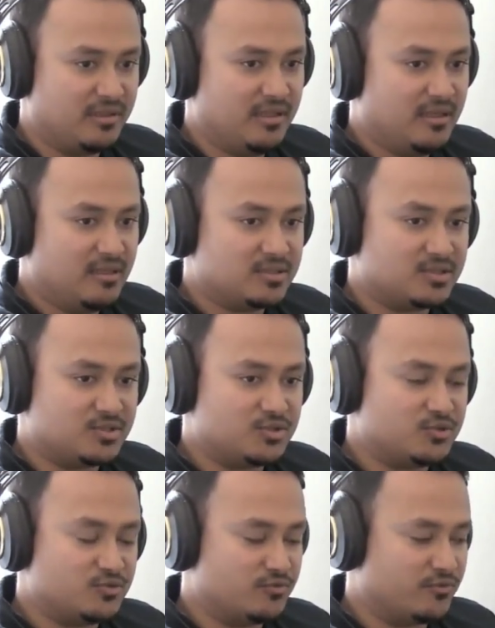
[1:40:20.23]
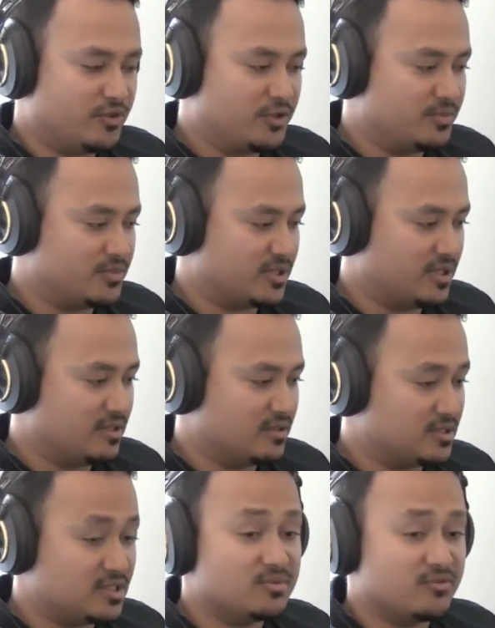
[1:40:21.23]
Yeah. To do films in
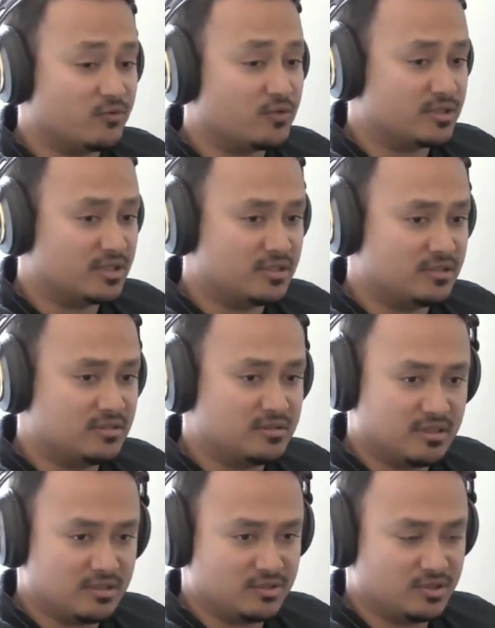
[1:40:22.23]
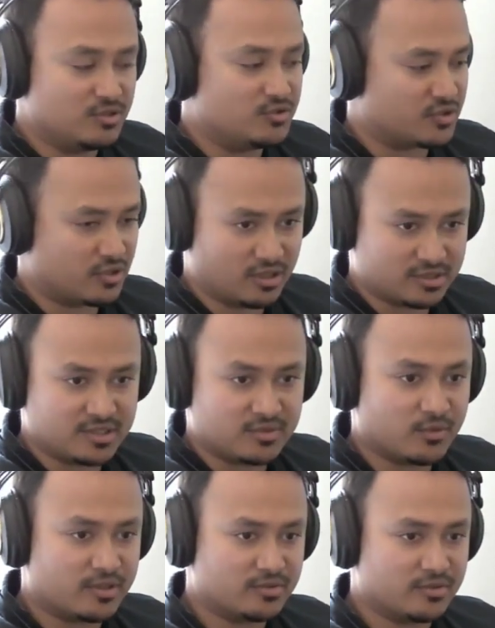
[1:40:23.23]
Cinema 4D and using Octane
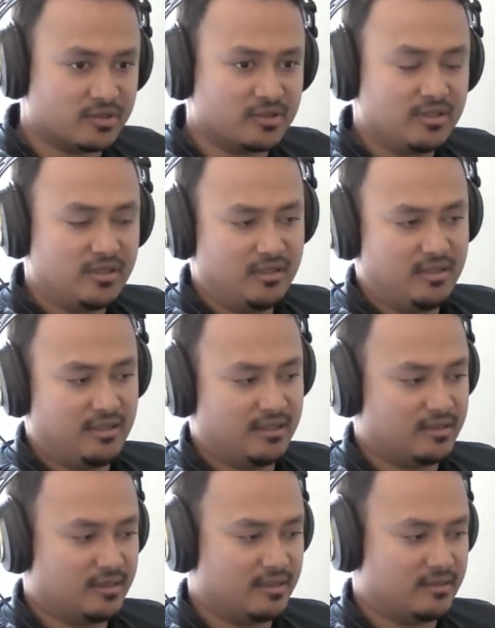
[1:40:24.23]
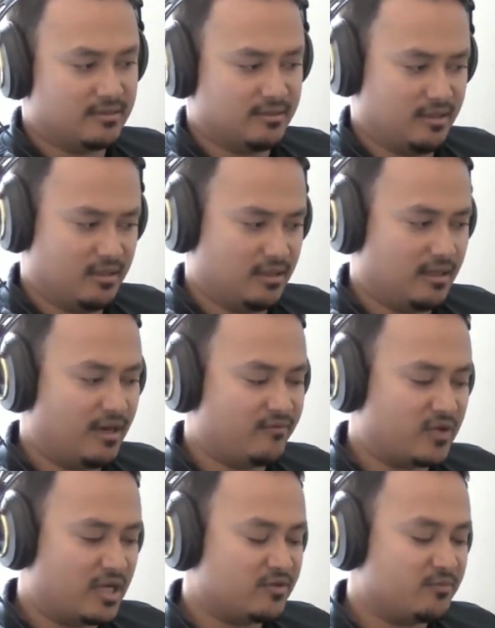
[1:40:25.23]
Renderer, and and uh, I've
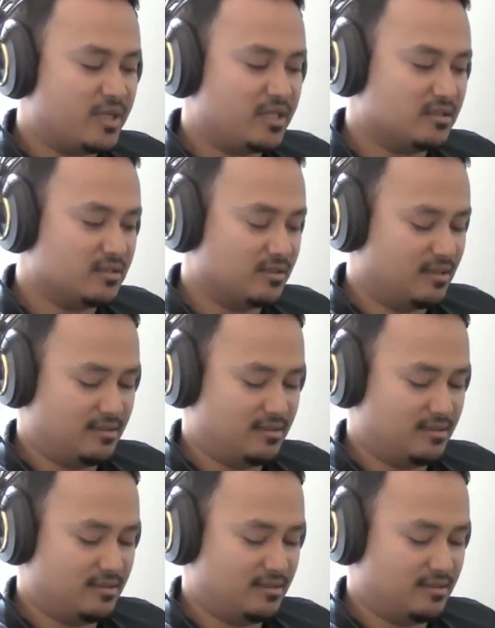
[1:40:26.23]
kind of made a.